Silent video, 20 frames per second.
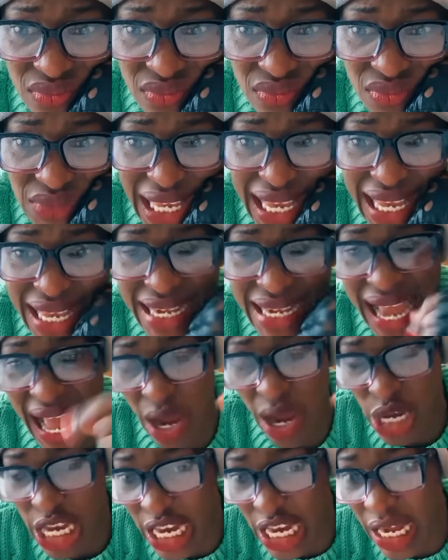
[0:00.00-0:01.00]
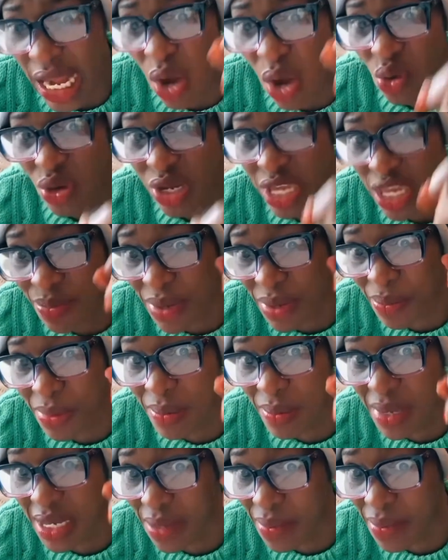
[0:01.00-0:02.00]
Na ile ukimi mimi
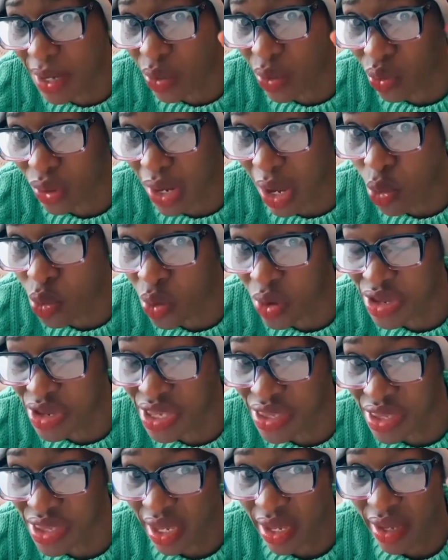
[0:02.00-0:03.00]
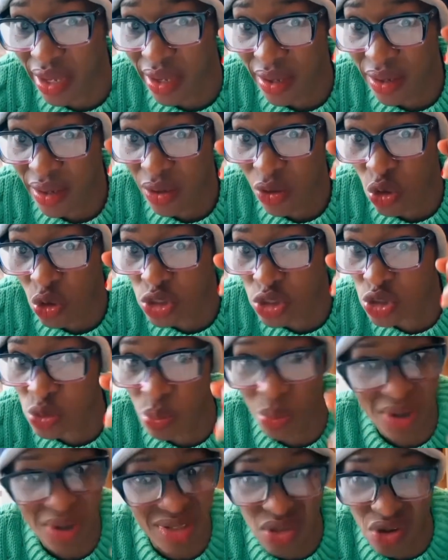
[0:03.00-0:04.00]
nimekula huko nje. Because
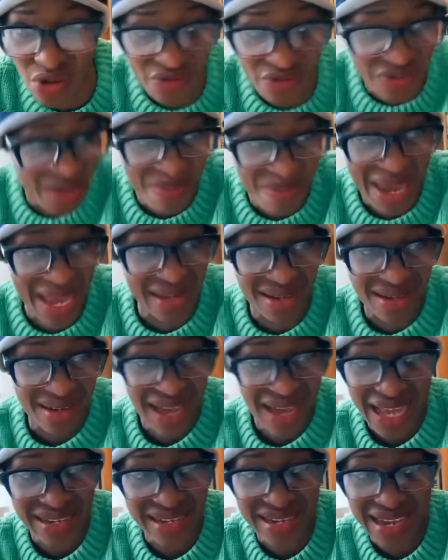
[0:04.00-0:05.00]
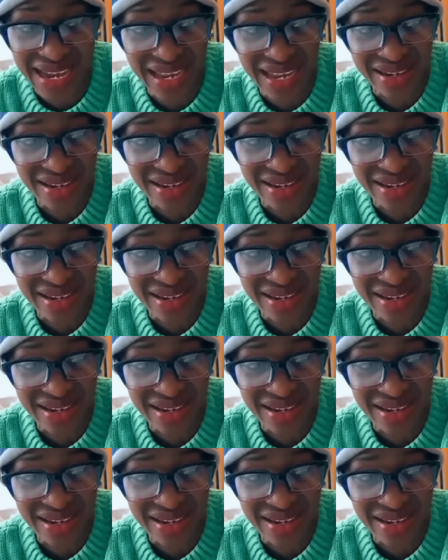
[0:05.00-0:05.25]
most of the men are dead.